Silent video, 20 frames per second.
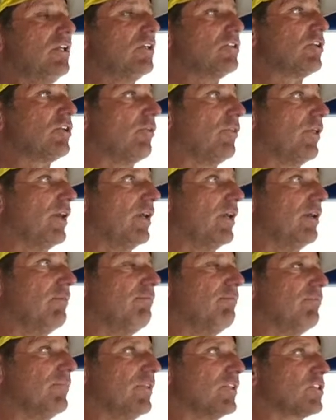So
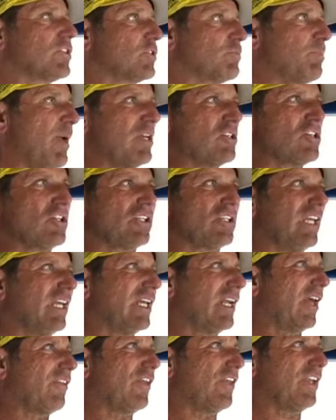the suspension
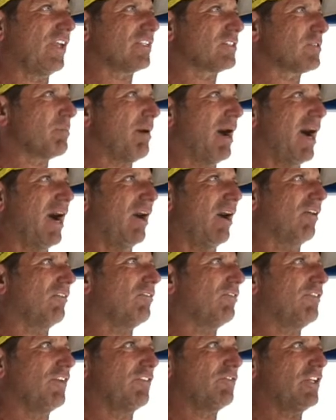kit, I think, is about
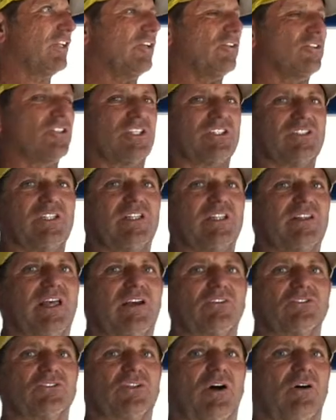$15,000 or
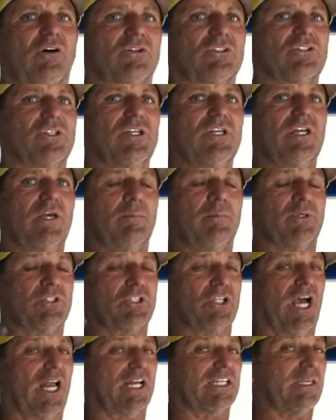$16,000. But
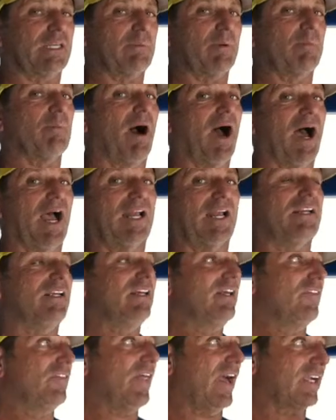you got to keep in mind,
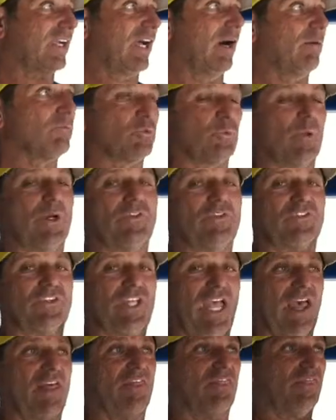that comes with
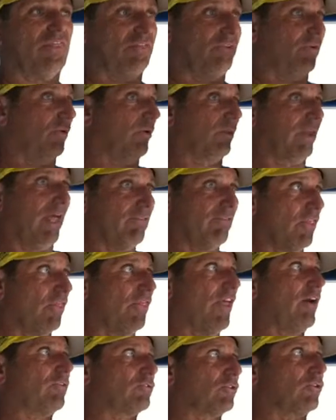$10,000 or
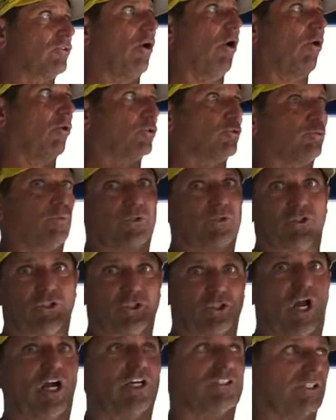$11,000 worth of
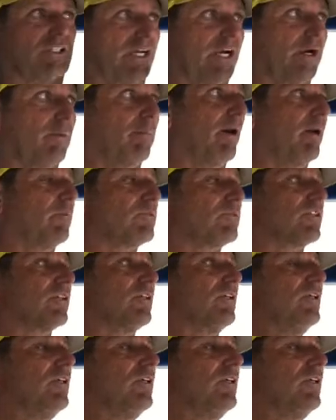shocks and air bumps.